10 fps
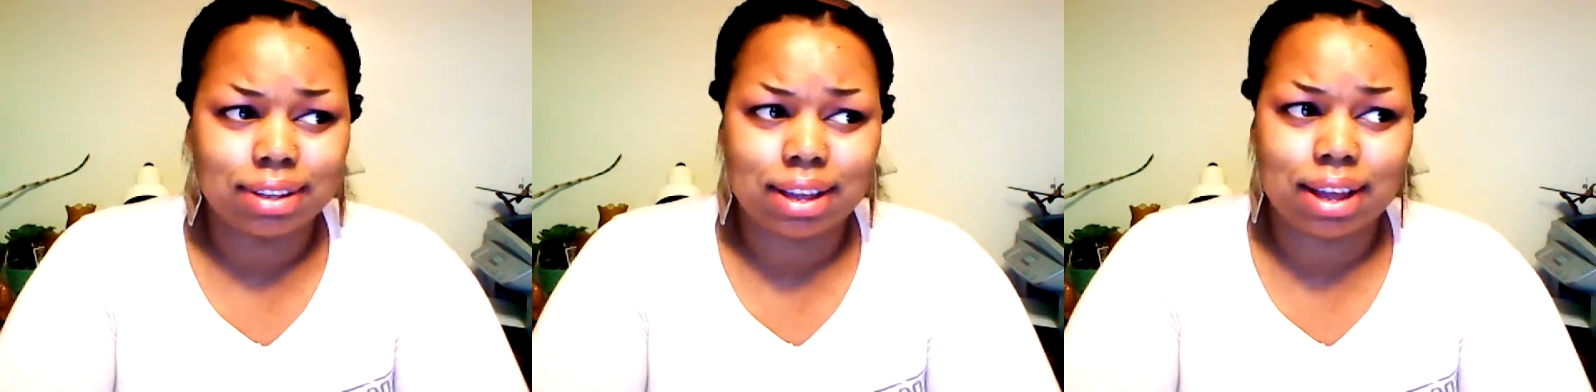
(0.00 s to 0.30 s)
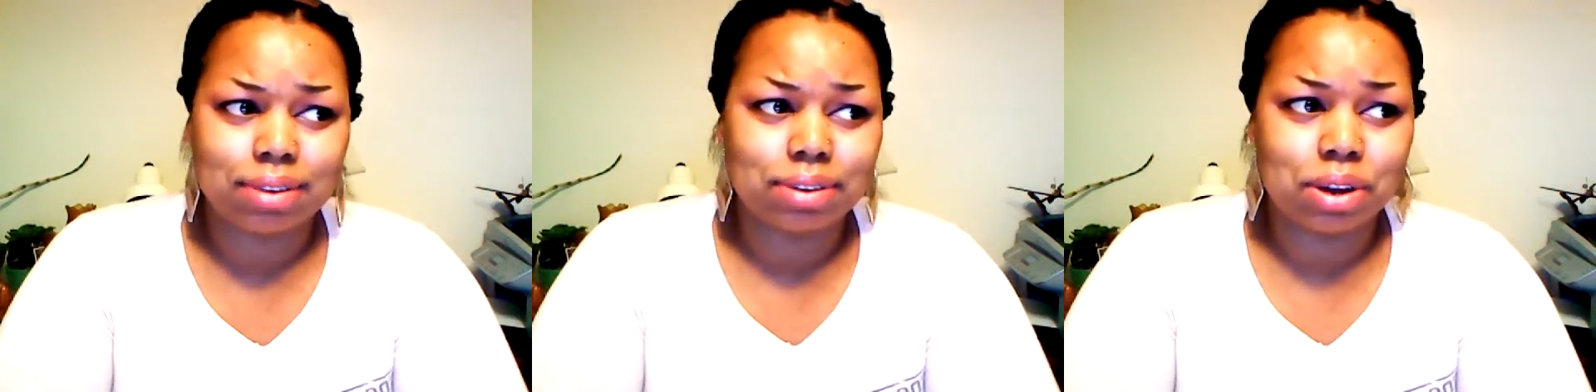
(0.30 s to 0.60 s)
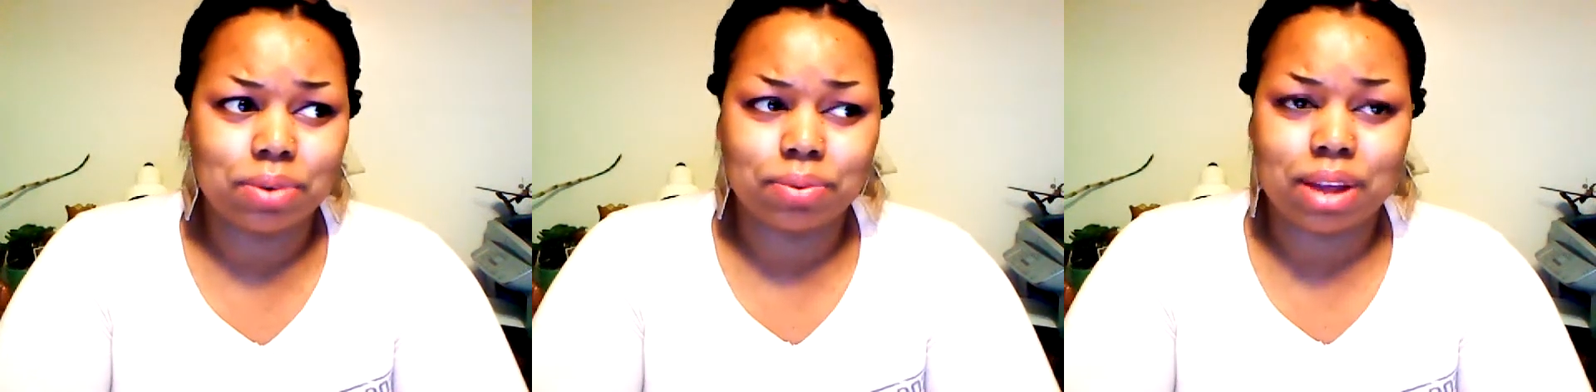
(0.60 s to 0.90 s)
I don't
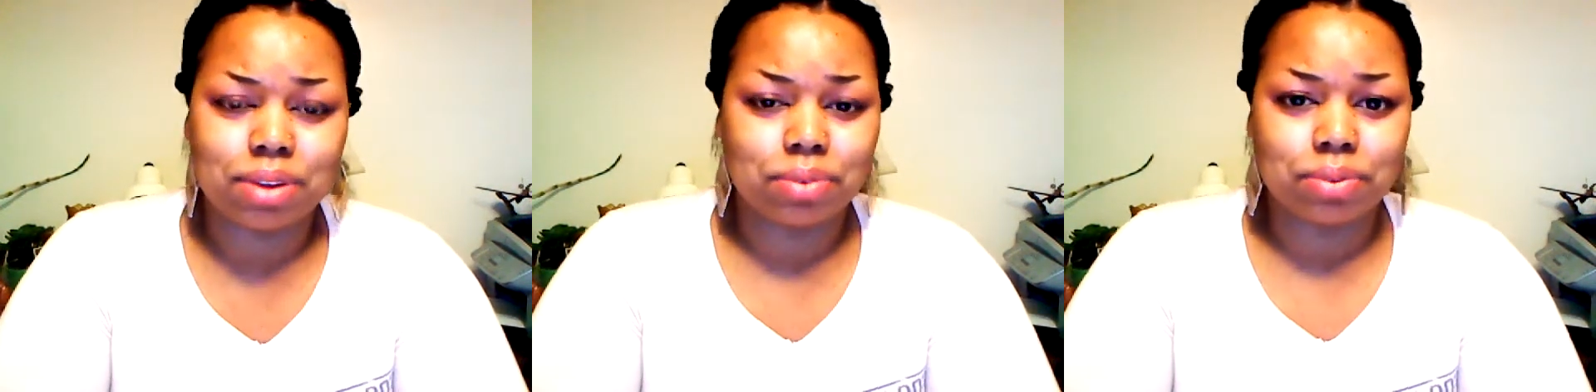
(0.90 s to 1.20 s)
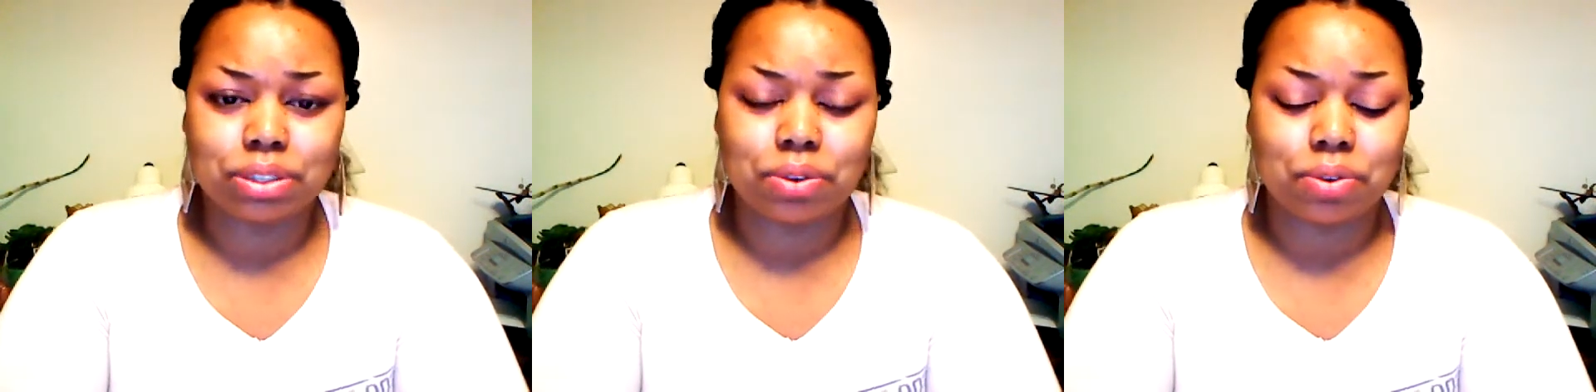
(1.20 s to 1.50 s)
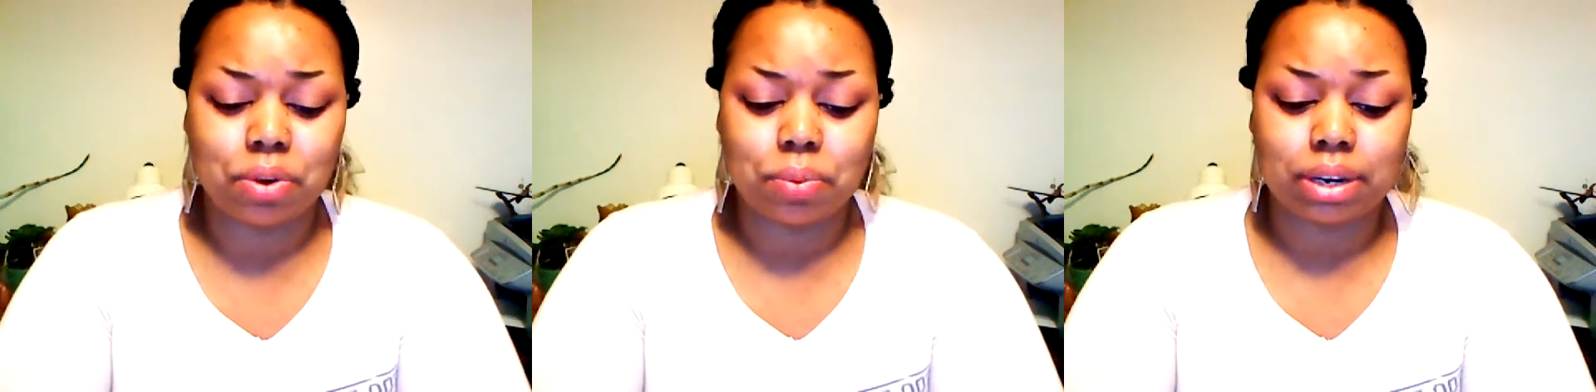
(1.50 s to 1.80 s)
know what's
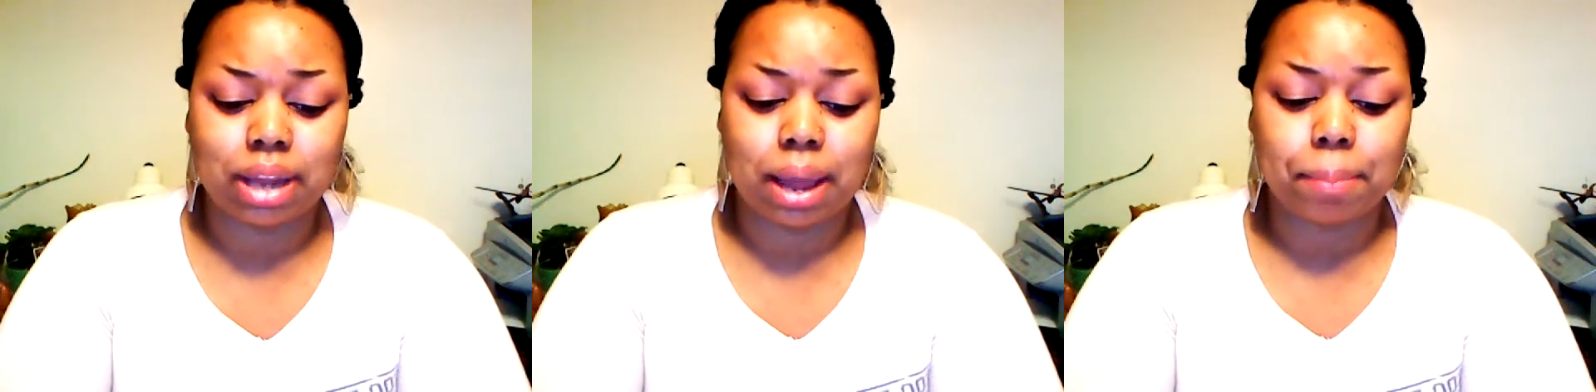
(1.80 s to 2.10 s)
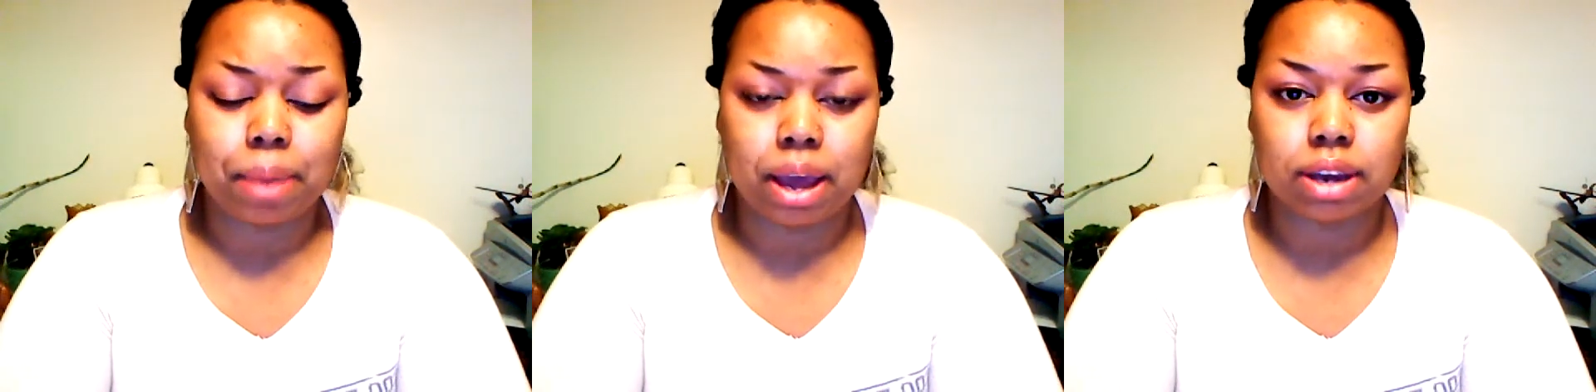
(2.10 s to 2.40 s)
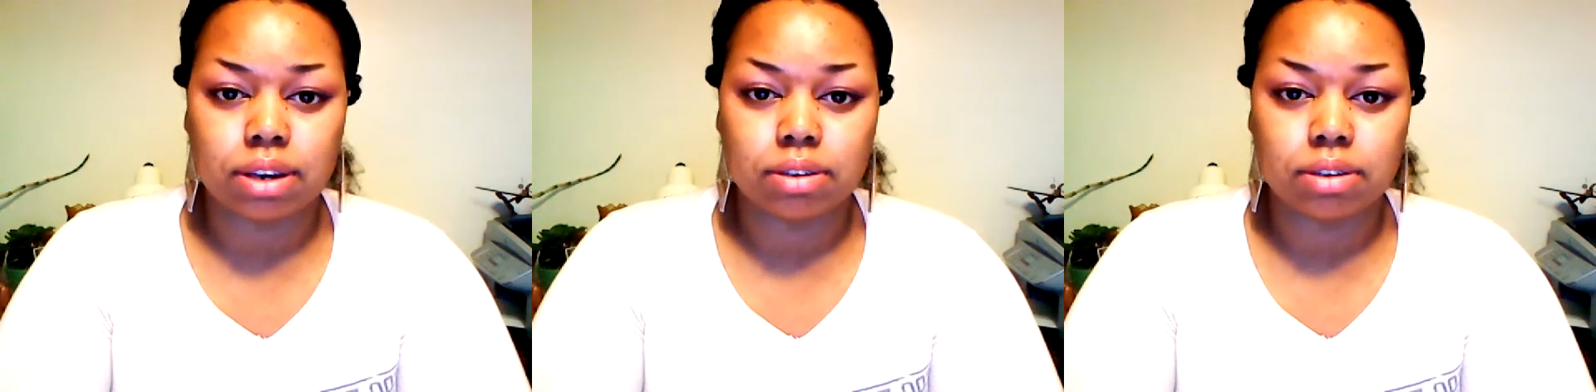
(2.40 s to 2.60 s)
going on with that. But